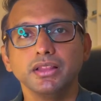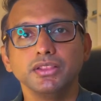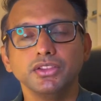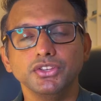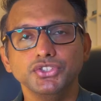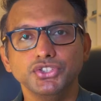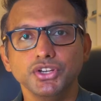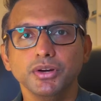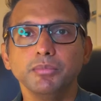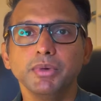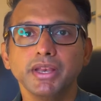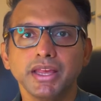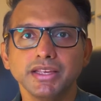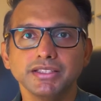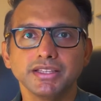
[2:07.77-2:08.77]
The German
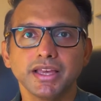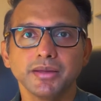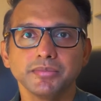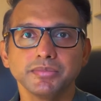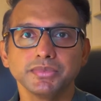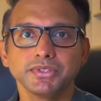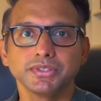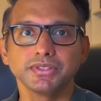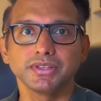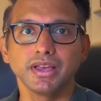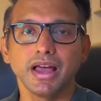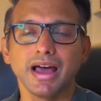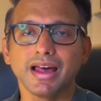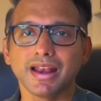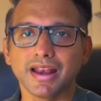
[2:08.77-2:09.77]
exams are